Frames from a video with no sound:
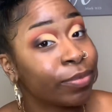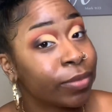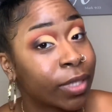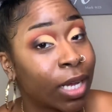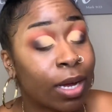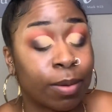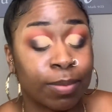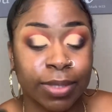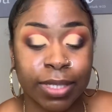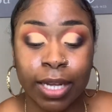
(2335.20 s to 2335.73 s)

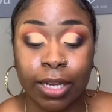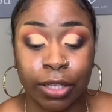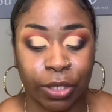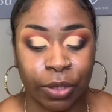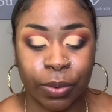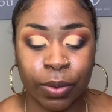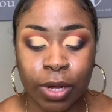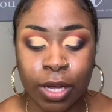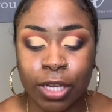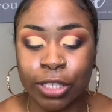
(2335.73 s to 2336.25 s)
I'm telling you.
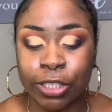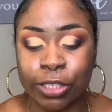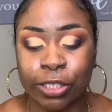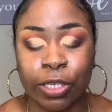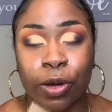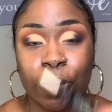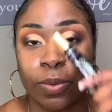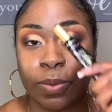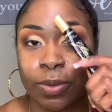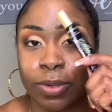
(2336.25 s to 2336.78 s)

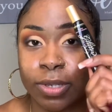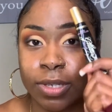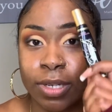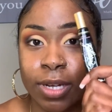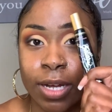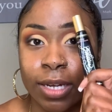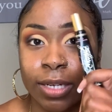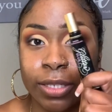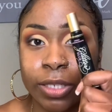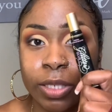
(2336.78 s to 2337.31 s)
So
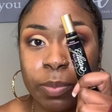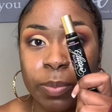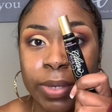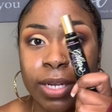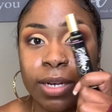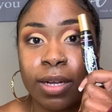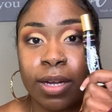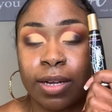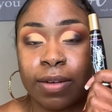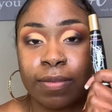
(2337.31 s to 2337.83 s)
a little
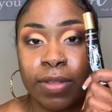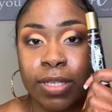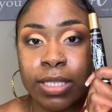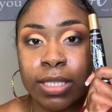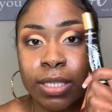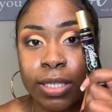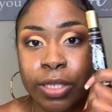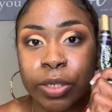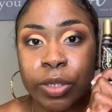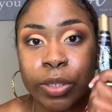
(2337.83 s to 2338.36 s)
bit of this
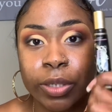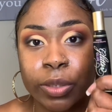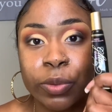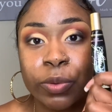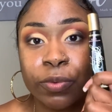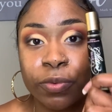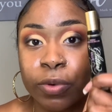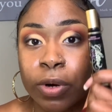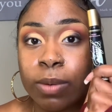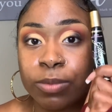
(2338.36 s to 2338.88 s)
glitter glue
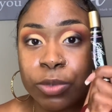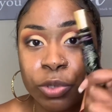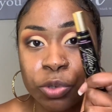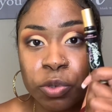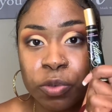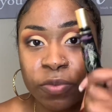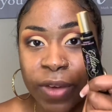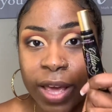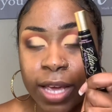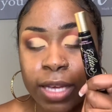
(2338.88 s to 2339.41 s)
from Too
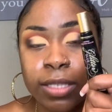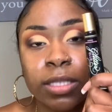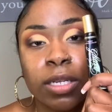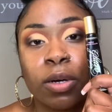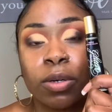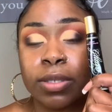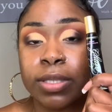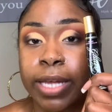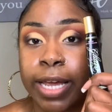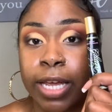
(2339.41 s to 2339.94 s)
Faced
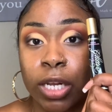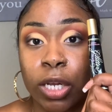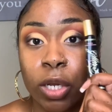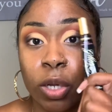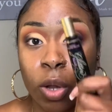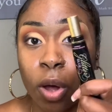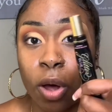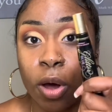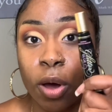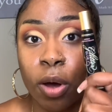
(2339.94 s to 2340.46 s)
goes a
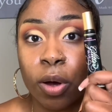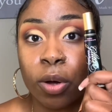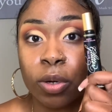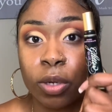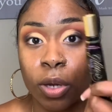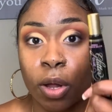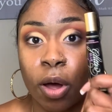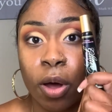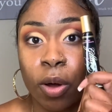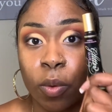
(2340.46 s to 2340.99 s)
long,
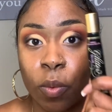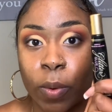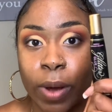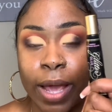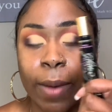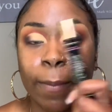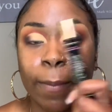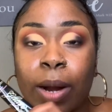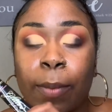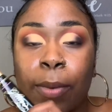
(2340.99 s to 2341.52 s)
long way,
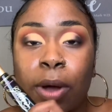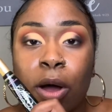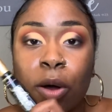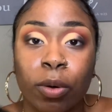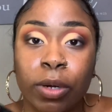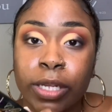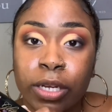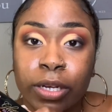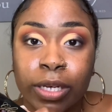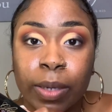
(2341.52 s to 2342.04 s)
but
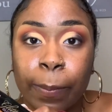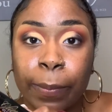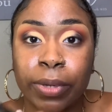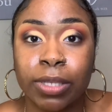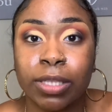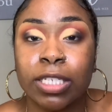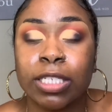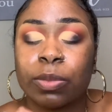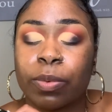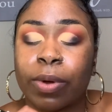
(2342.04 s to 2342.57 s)
only gonna put
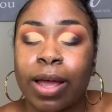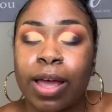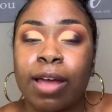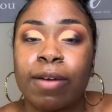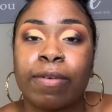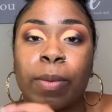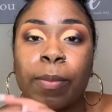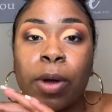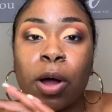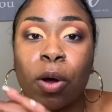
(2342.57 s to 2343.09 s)
this
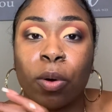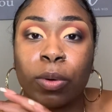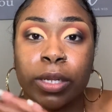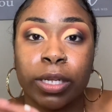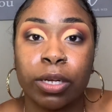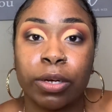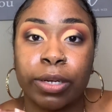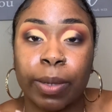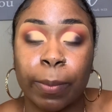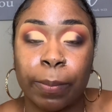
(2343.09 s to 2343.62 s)
wherever I'm only
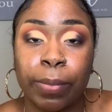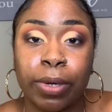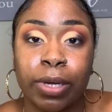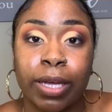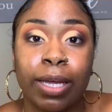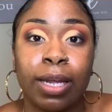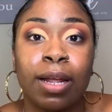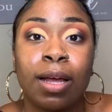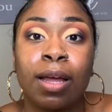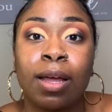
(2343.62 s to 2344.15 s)
gonna
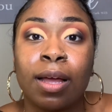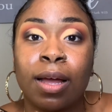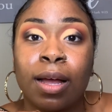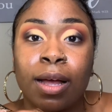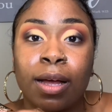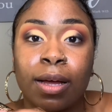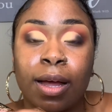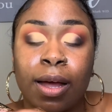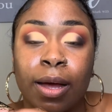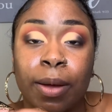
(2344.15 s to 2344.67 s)
put
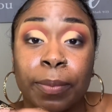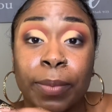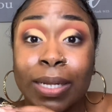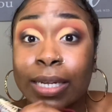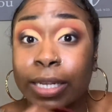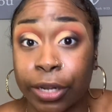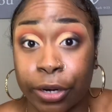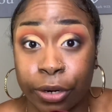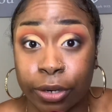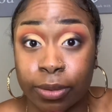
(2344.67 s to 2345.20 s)

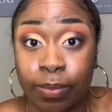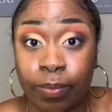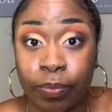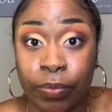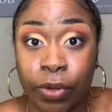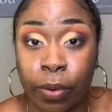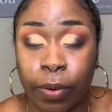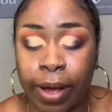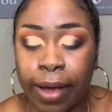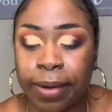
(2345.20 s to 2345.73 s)
glitter,
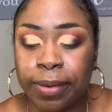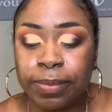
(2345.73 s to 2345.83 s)
okay?